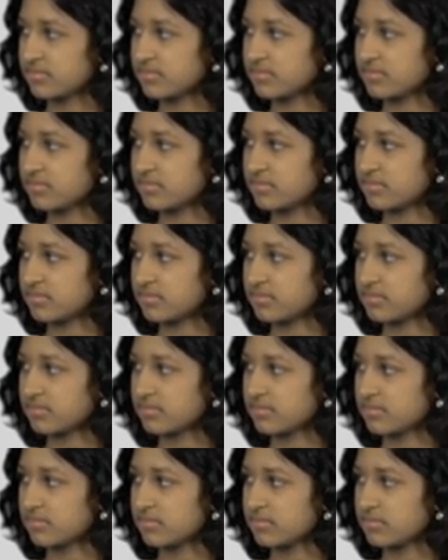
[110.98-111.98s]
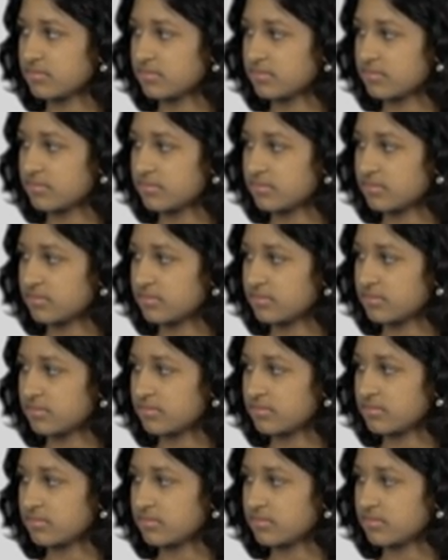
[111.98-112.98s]

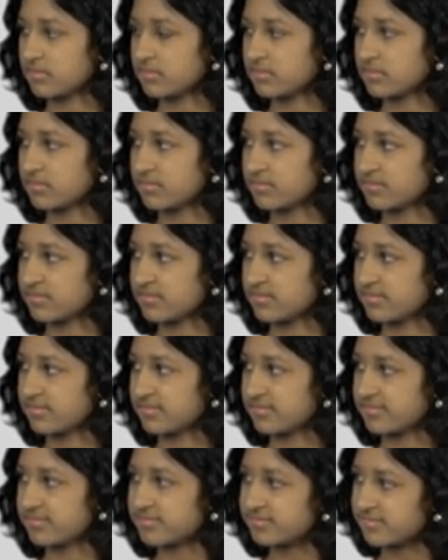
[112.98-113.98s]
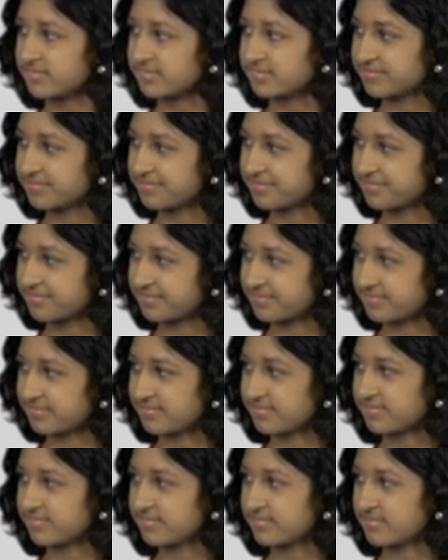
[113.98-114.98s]

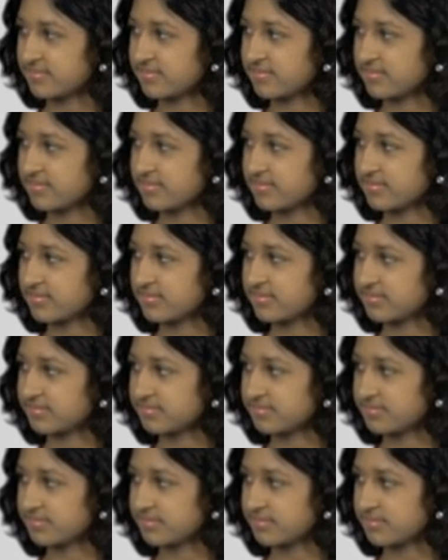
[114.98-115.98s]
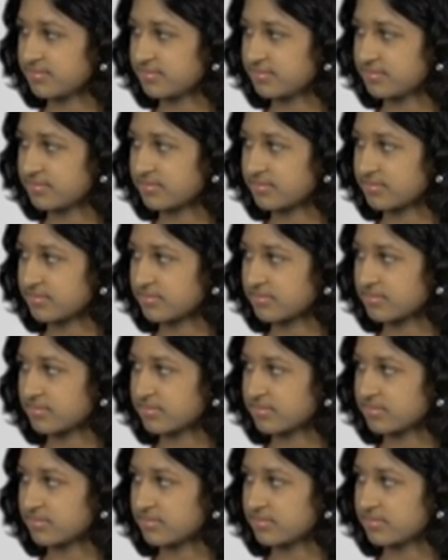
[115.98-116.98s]

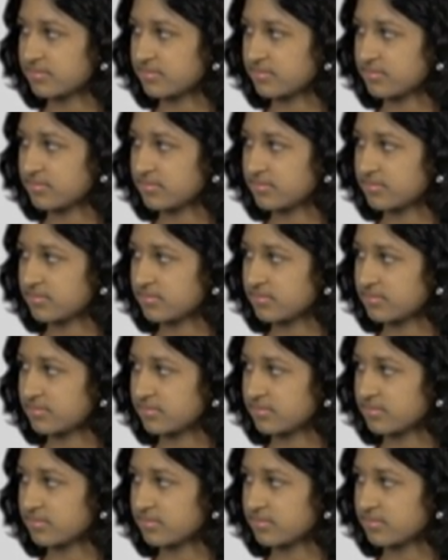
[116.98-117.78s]
No words are spoken by the person on screen.